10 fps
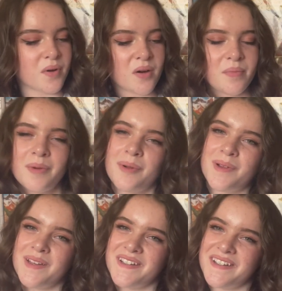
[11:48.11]

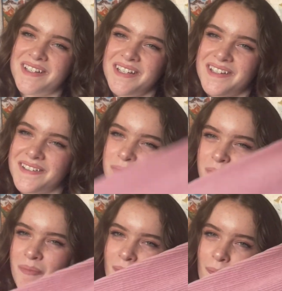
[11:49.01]
purpley
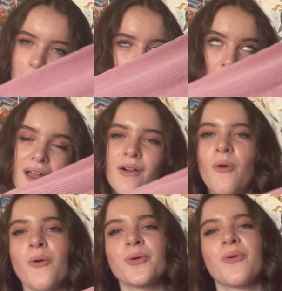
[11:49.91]

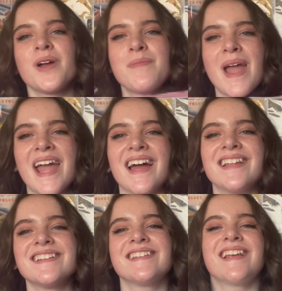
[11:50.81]
corduroy
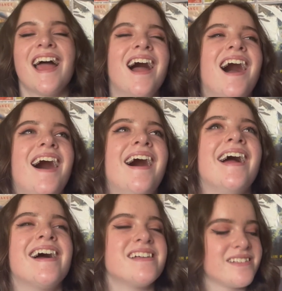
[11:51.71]
pants.
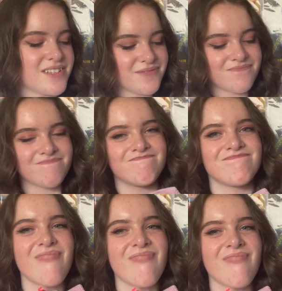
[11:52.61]
And
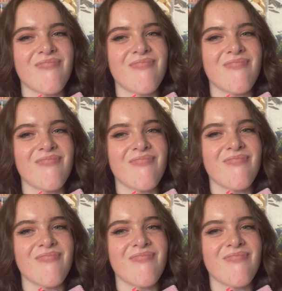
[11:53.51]
I love them. They're